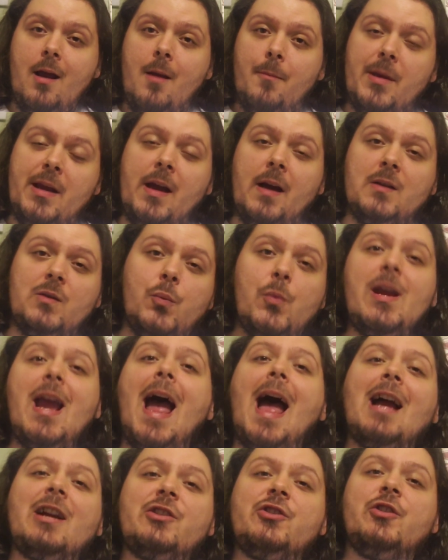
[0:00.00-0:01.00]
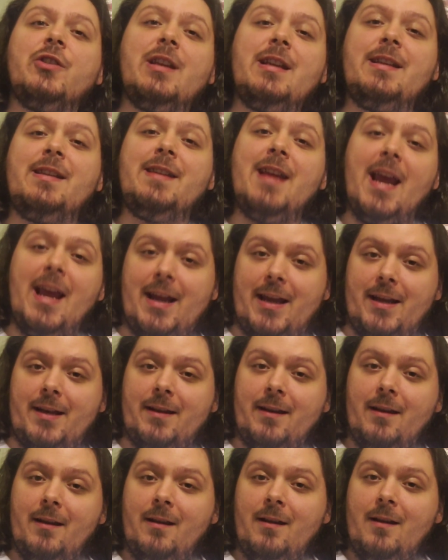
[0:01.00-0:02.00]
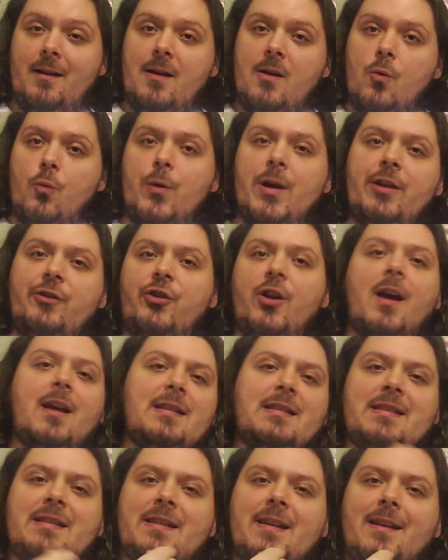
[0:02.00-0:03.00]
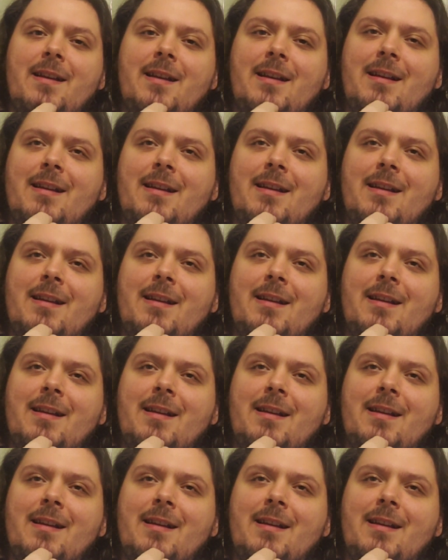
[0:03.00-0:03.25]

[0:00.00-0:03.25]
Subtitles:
Because we actually did. It just